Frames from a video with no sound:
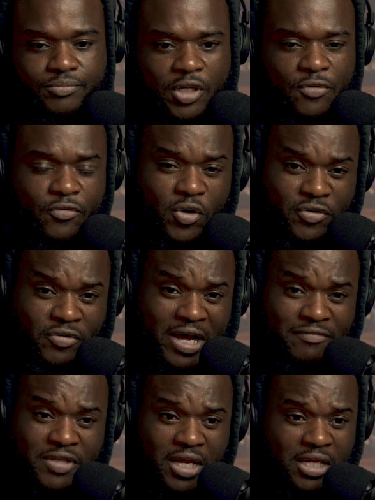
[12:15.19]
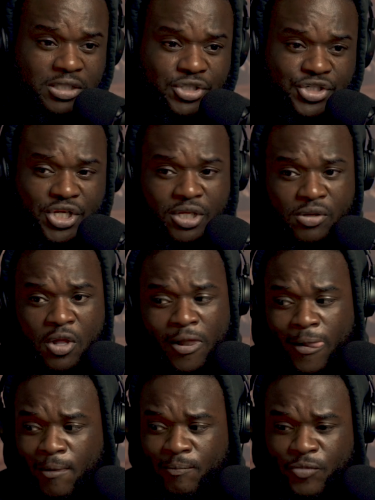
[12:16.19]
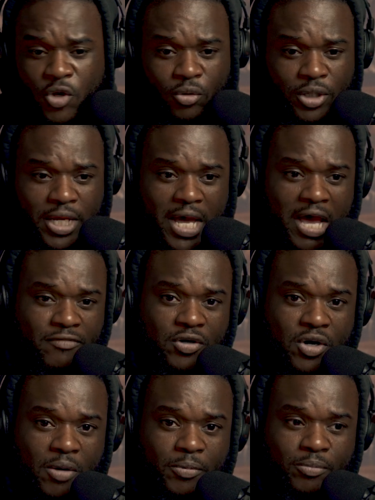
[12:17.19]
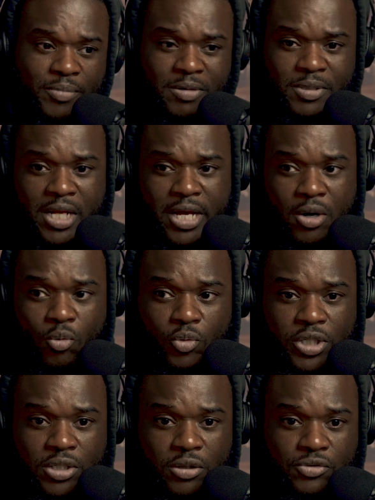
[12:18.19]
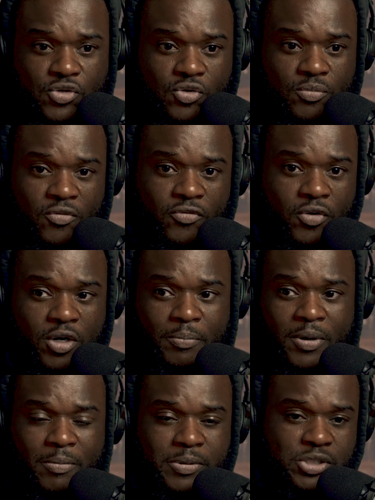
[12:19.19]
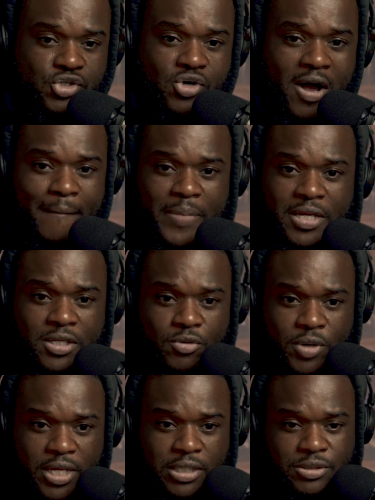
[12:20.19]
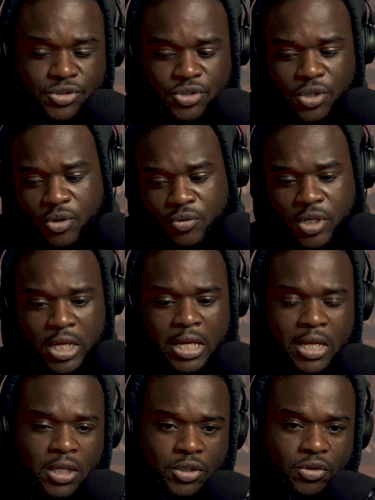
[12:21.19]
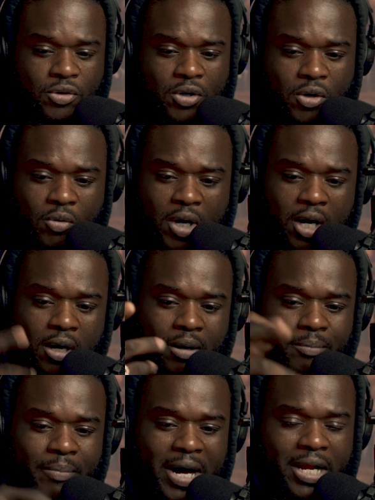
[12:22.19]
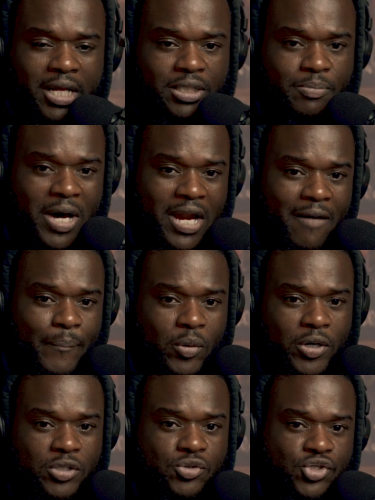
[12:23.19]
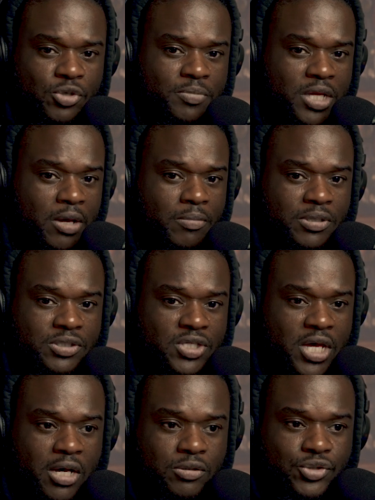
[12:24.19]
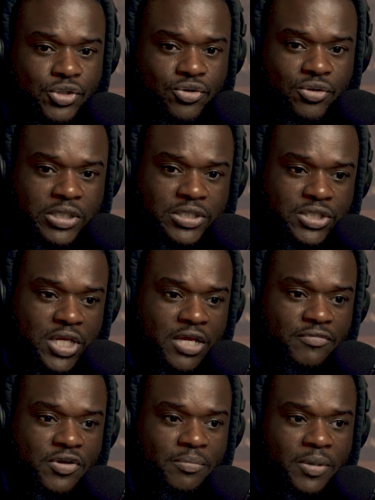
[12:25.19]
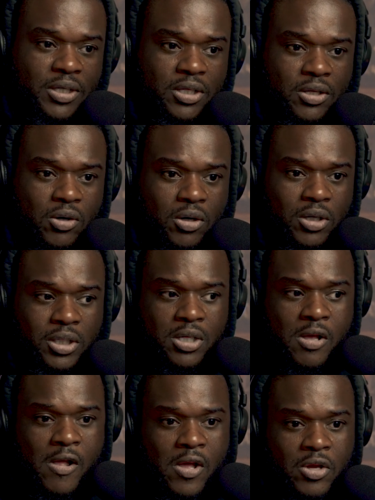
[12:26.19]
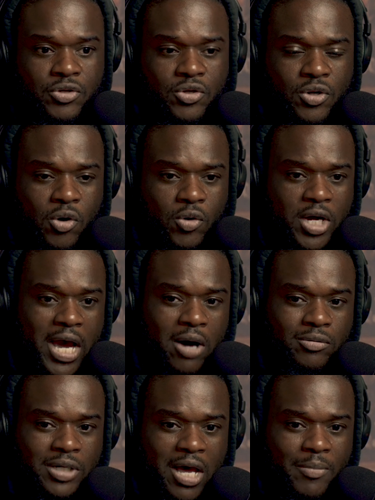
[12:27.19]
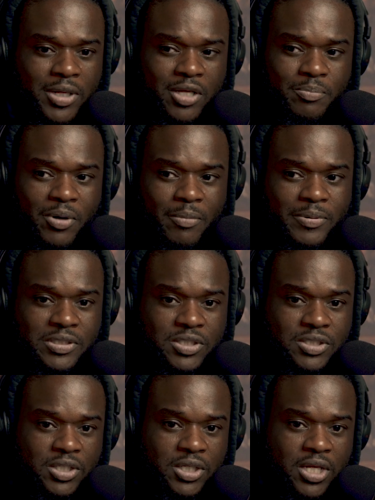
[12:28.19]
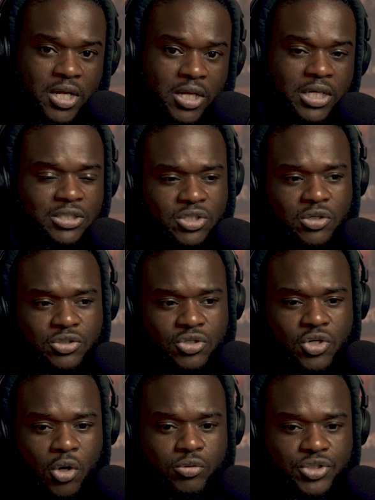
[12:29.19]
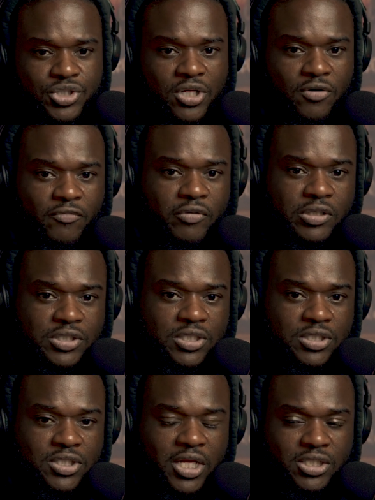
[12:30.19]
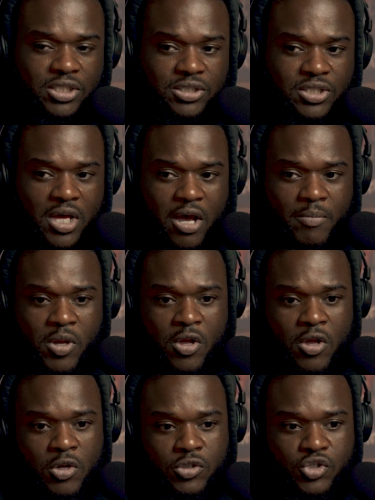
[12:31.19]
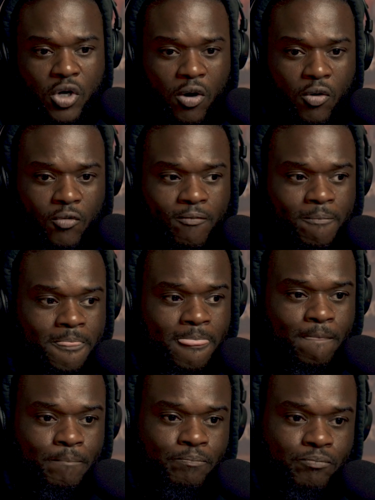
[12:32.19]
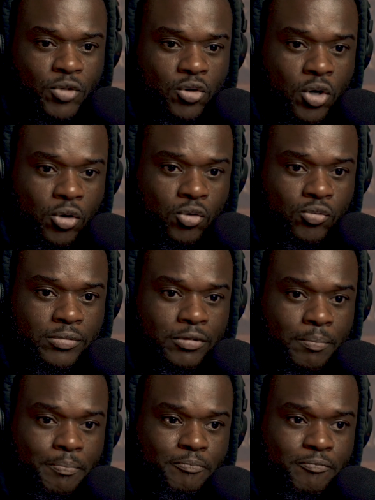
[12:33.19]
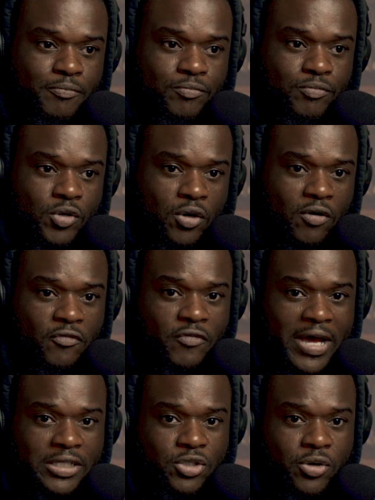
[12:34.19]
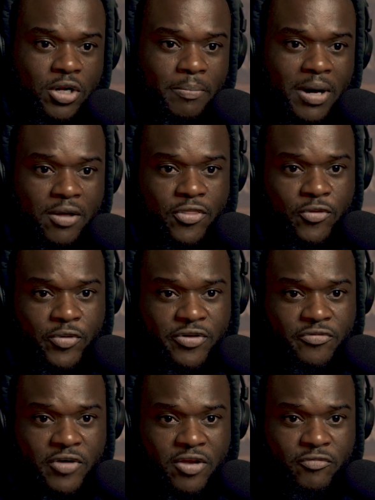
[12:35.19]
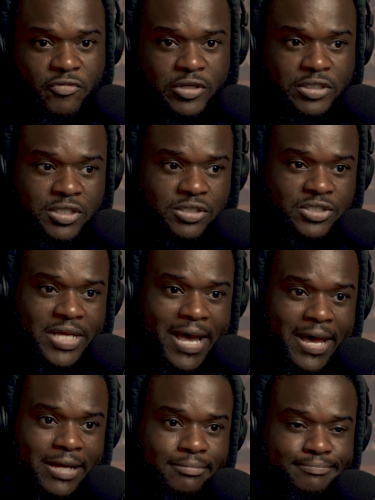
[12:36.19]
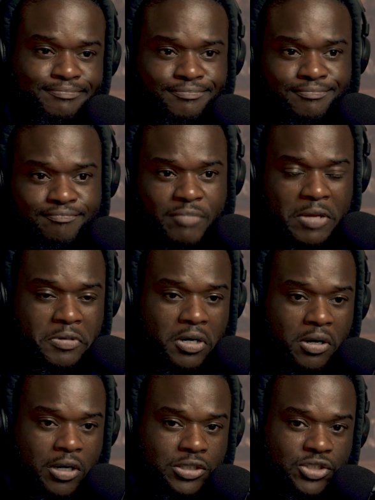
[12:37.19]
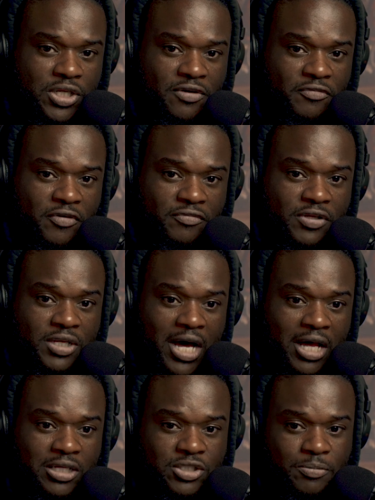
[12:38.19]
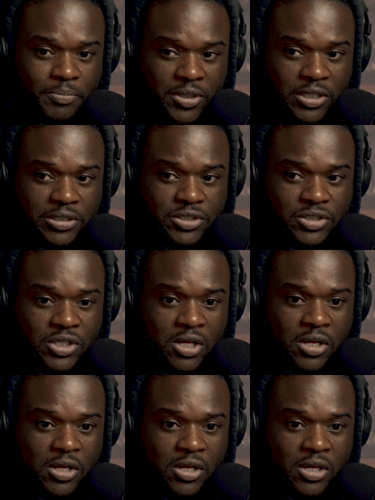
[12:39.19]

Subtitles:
45 days, shit, you only have a couple, maybe like a week or two before the puppies drop anyways. So, you know, by that point you should be able to tell, so you can save your money on, you know, counting how many puppies is in there. It's good to know still for a C-section time. So, you know, factor in about 3 vet visits at maybe $150 a piece